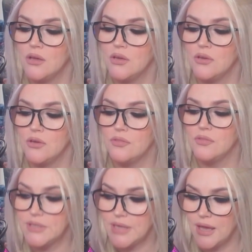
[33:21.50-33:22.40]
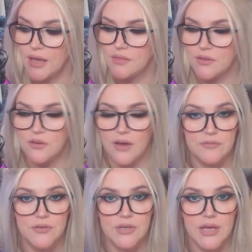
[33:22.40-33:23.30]
The day that you have
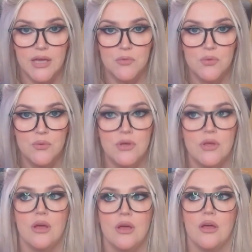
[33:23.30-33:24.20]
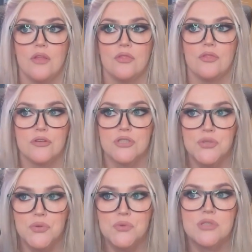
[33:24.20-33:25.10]
your chemo, there's no
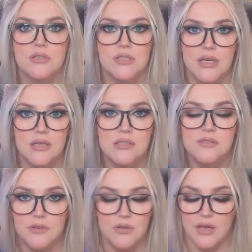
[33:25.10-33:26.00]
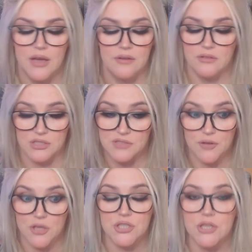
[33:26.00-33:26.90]
such thing as
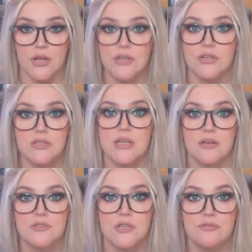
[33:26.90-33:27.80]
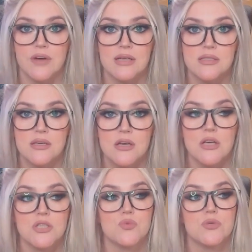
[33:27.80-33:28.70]
flushing it out of yourself too fast.
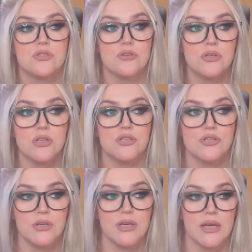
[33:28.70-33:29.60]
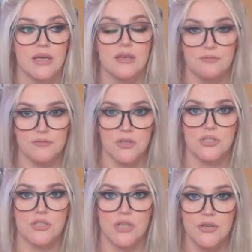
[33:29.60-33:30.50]
So as soon as you can get that flushed
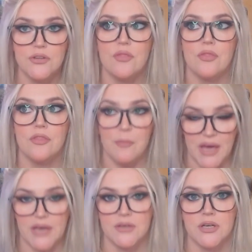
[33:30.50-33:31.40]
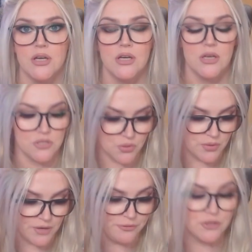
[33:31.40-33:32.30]
out, the better. So
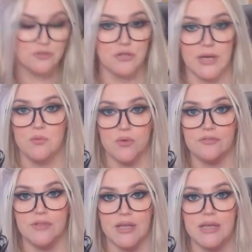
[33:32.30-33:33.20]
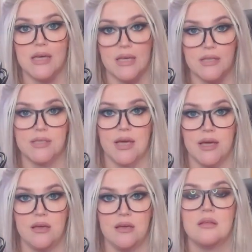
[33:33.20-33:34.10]
if you can drink one of these in a
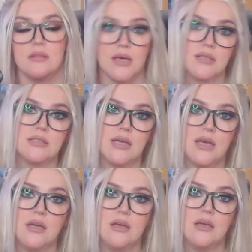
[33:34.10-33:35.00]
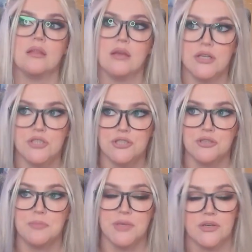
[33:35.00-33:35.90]
day, that day, it should
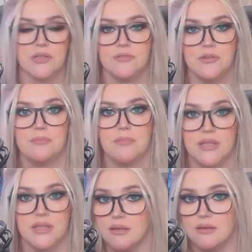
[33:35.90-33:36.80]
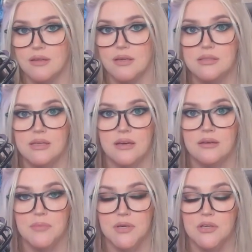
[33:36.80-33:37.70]
be out of you by the end of that day,
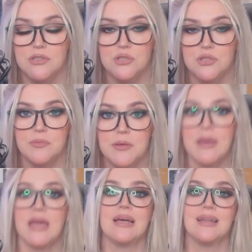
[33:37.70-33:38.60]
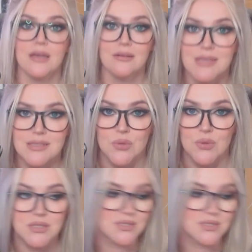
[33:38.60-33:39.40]
because you will be peeing like a racehorse.